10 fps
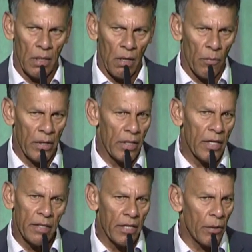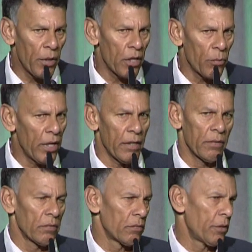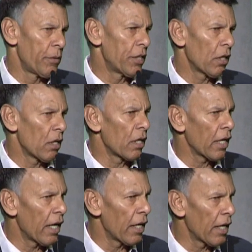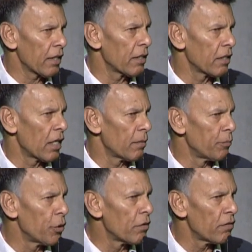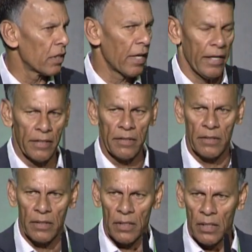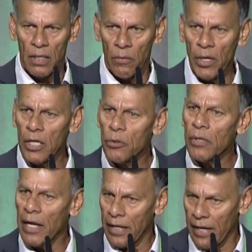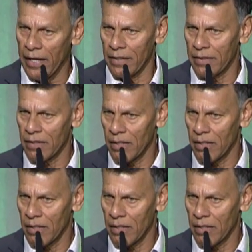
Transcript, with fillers: when they didn't think we can win, when Rachel Notley got elected on that beautiful night, we can do that again.